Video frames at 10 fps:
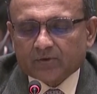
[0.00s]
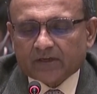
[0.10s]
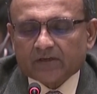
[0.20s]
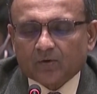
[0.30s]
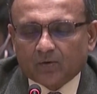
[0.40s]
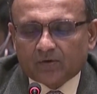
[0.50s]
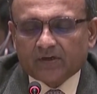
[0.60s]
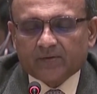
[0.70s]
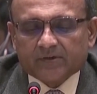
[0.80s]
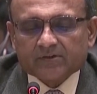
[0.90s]
can
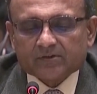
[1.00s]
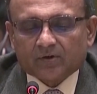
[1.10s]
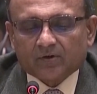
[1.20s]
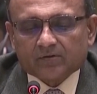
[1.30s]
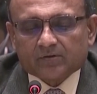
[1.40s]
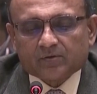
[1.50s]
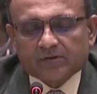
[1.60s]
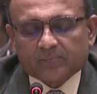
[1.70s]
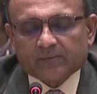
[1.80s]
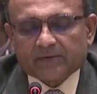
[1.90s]
only be resolved through
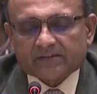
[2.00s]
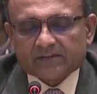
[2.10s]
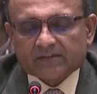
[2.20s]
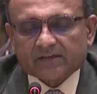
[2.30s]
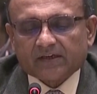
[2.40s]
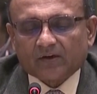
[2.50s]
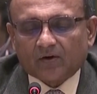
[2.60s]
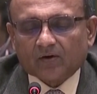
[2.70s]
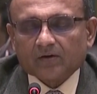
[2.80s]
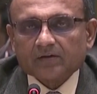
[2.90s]
diplomatic
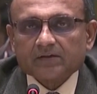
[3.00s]
dialogue.